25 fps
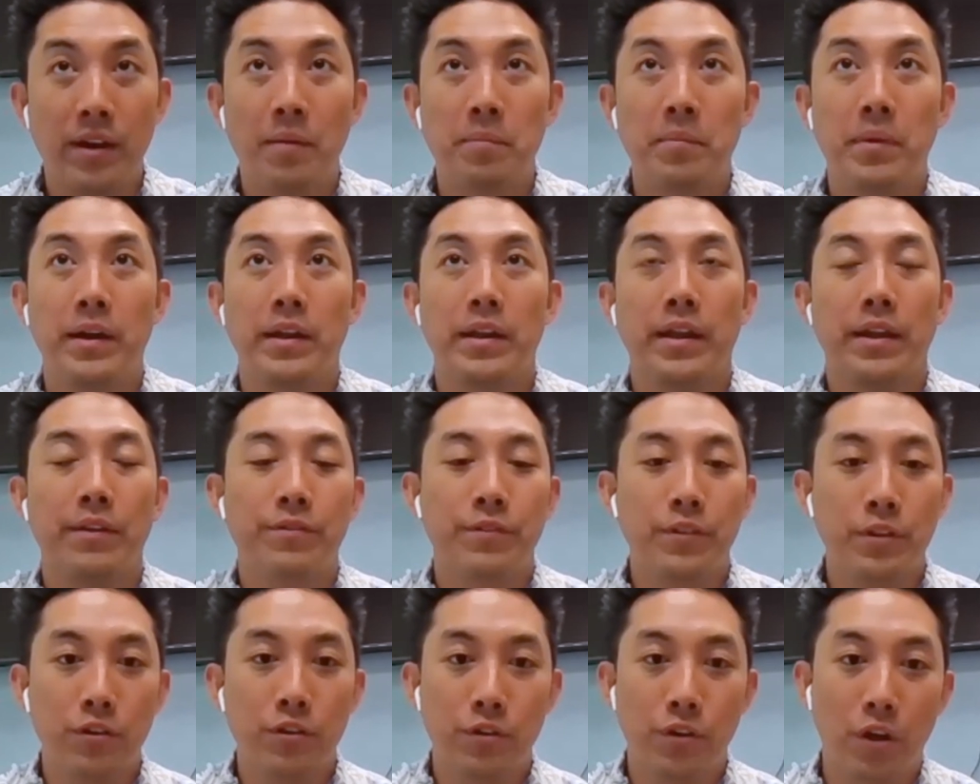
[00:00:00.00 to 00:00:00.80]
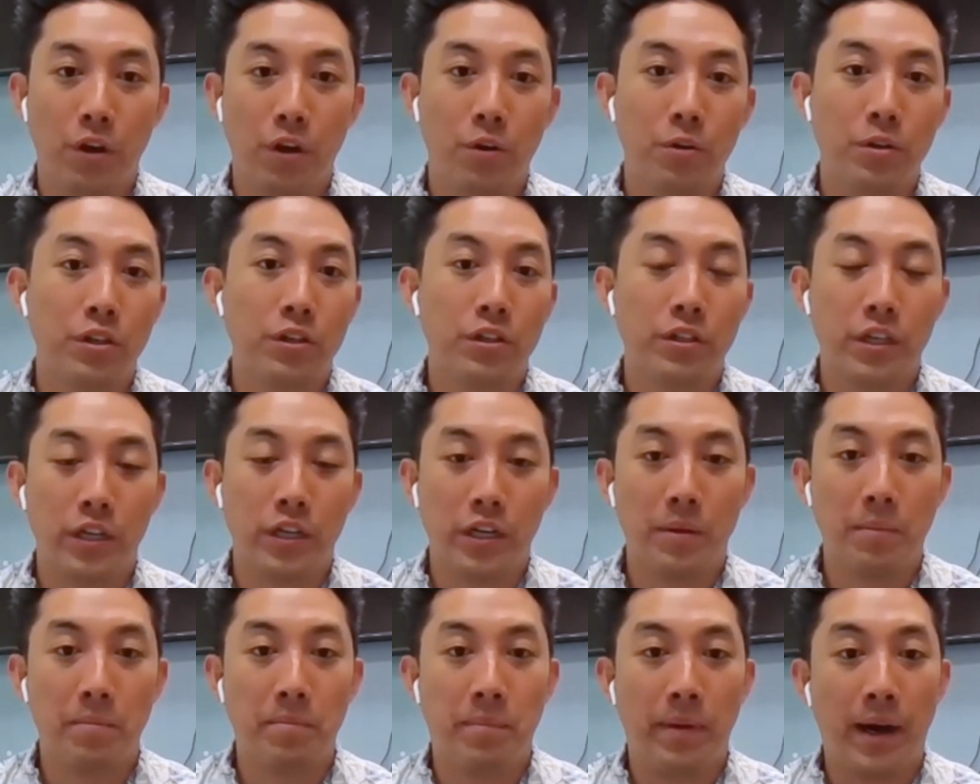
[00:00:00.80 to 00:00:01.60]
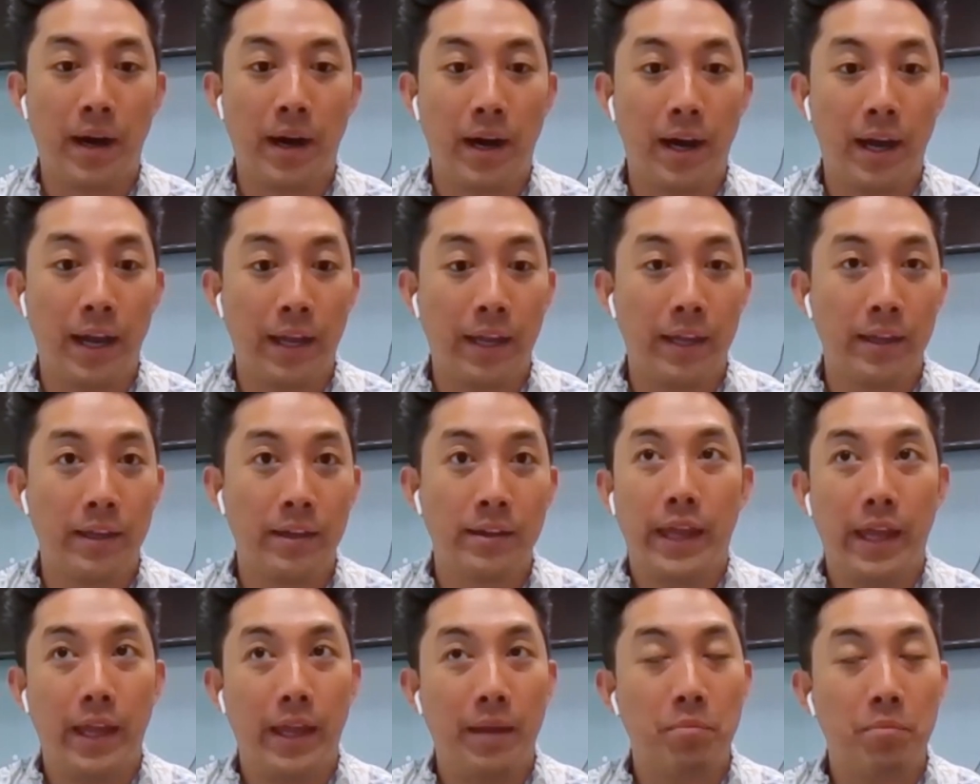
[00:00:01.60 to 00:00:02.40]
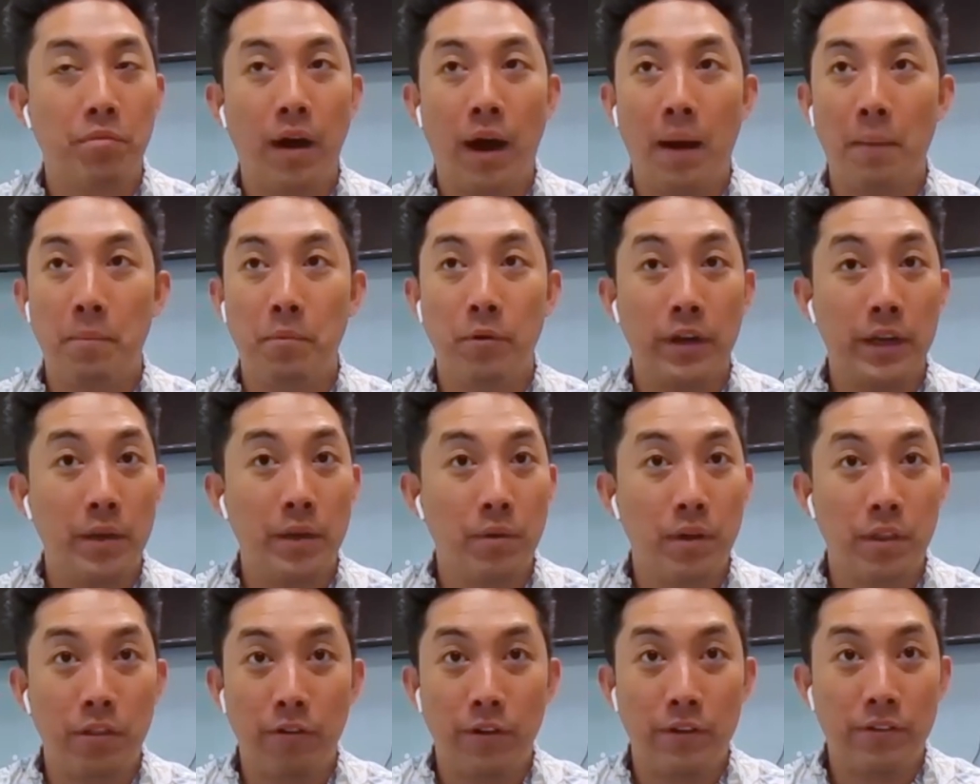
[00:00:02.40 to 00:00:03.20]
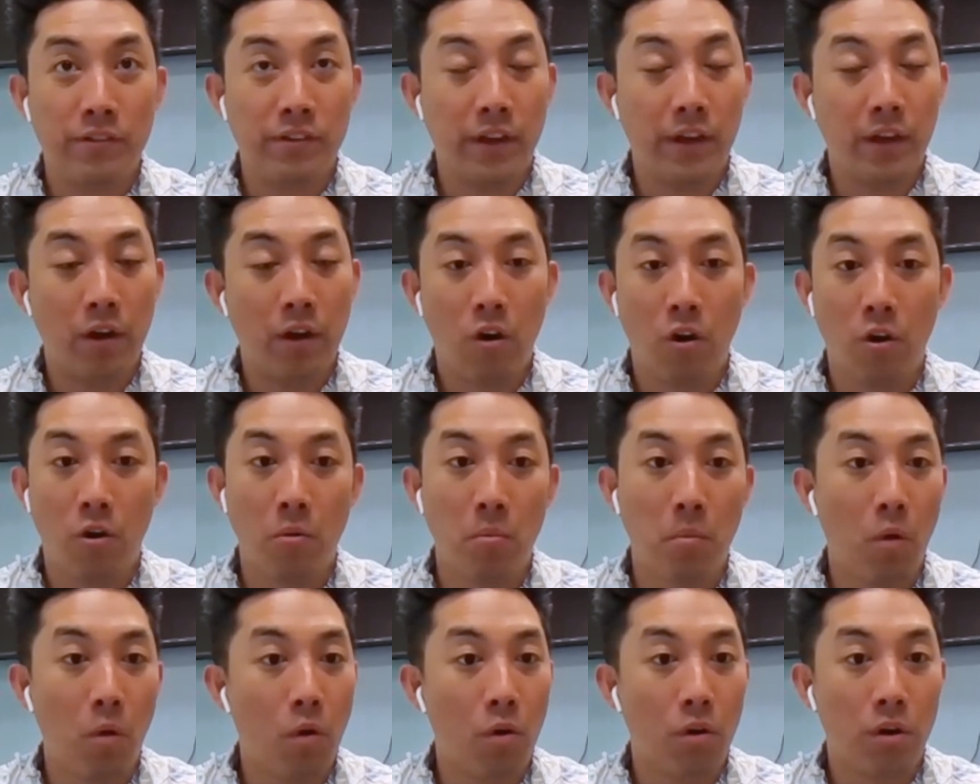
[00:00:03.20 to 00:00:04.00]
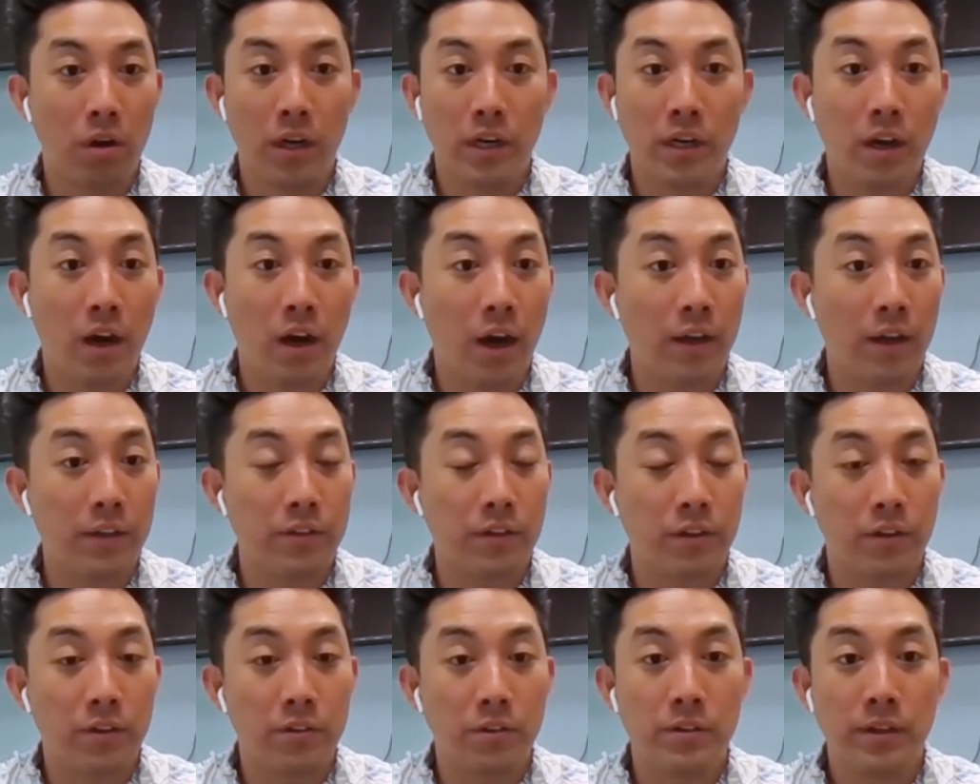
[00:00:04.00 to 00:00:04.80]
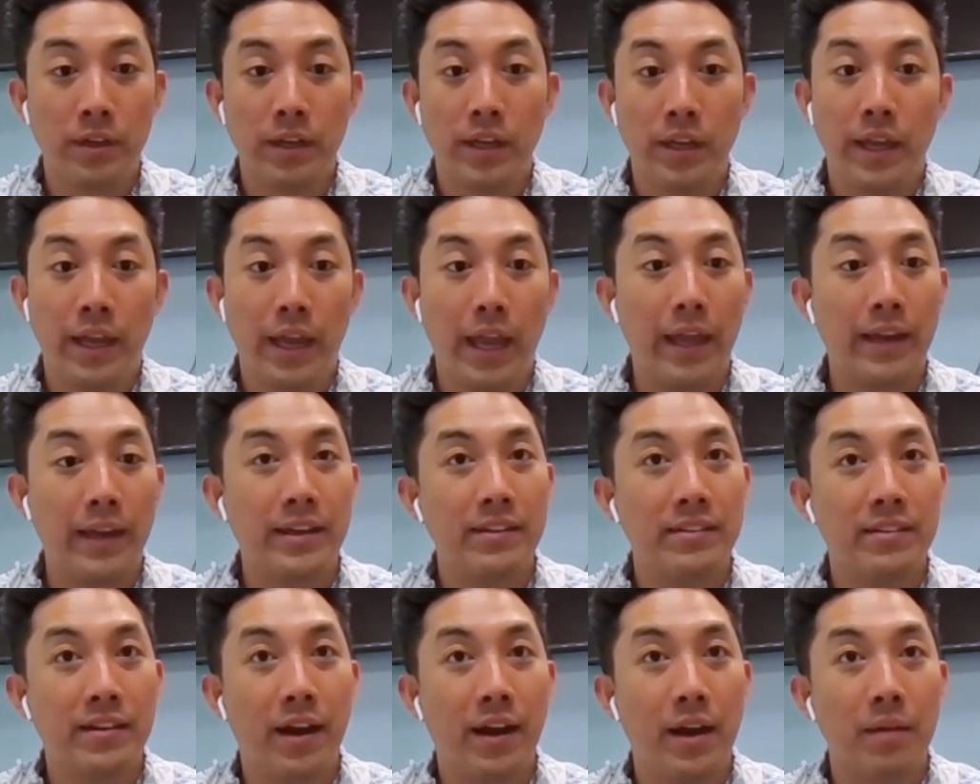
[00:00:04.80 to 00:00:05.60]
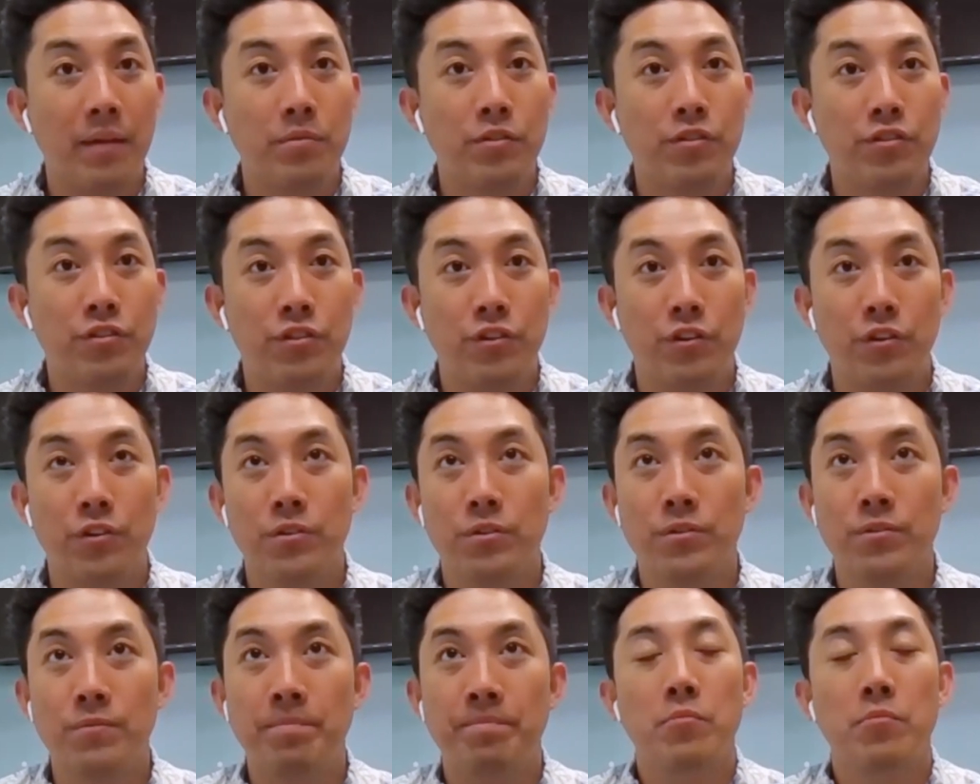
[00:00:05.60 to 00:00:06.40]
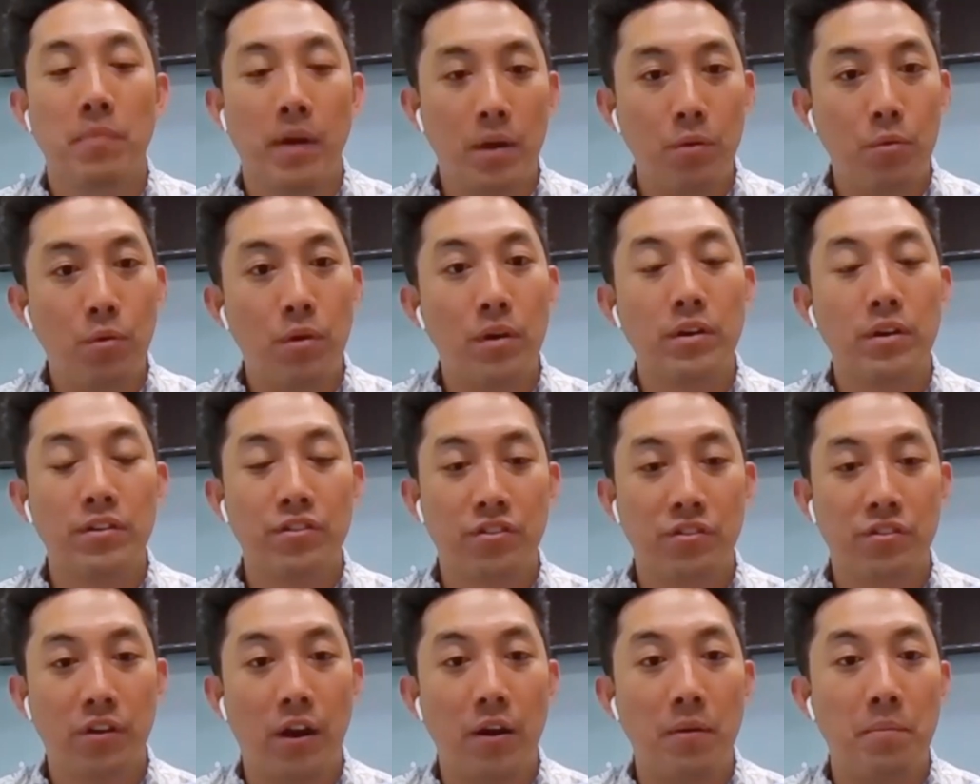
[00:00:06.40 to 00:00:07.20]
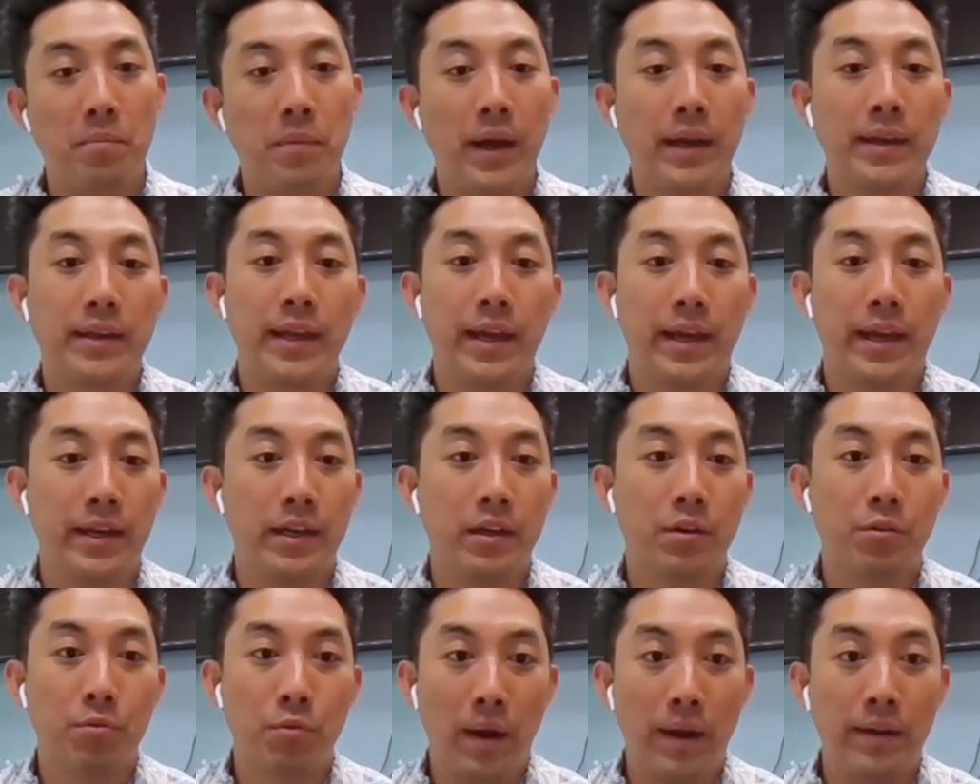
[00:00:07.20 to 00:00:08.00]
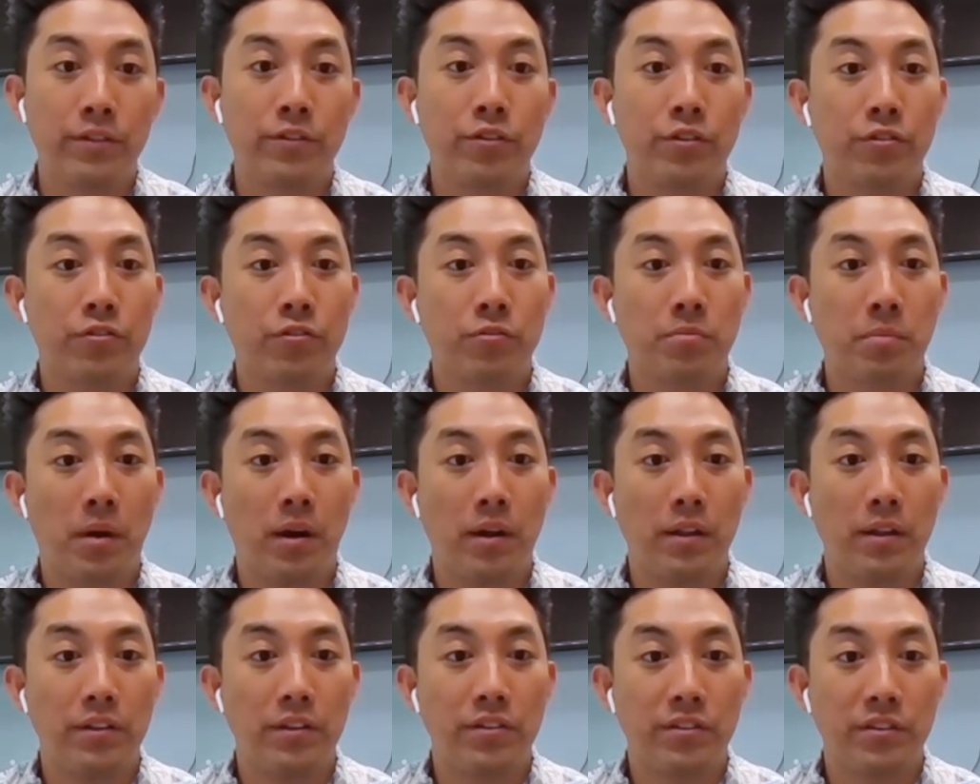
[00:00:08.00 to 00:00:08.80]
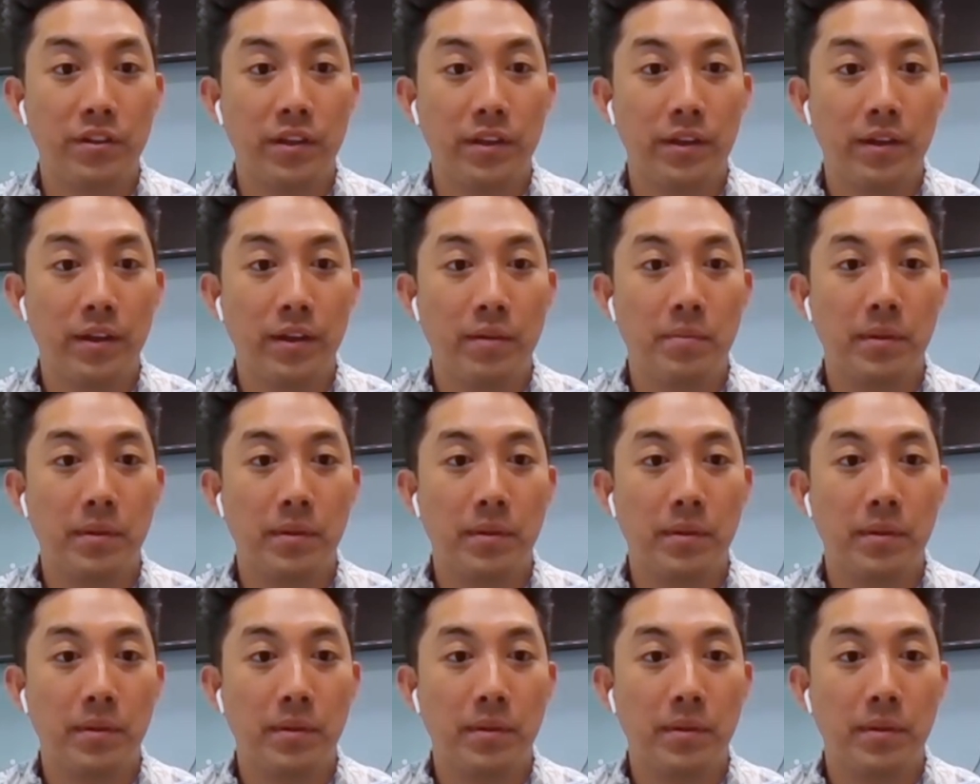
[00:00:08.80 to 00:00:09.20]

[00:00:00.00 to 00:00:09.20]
but if you're going to buy a property, whether it's a home or a condo anytime soon, you might want to start by getting a renter's policy,